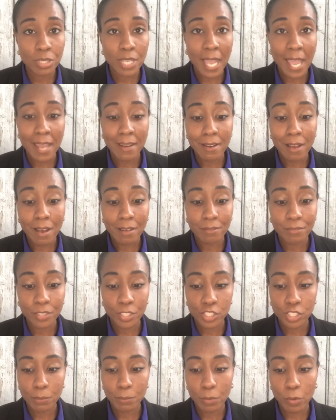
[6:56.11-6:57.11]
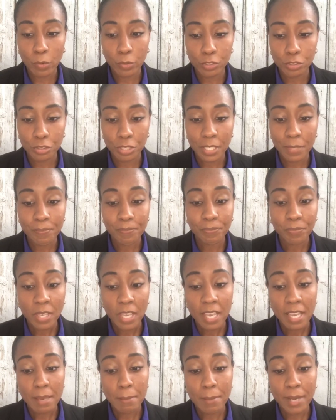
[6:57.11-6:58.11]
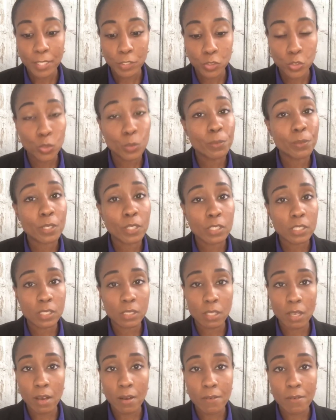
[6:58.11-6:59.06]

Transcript: and nonfiction poetry in my 2 books.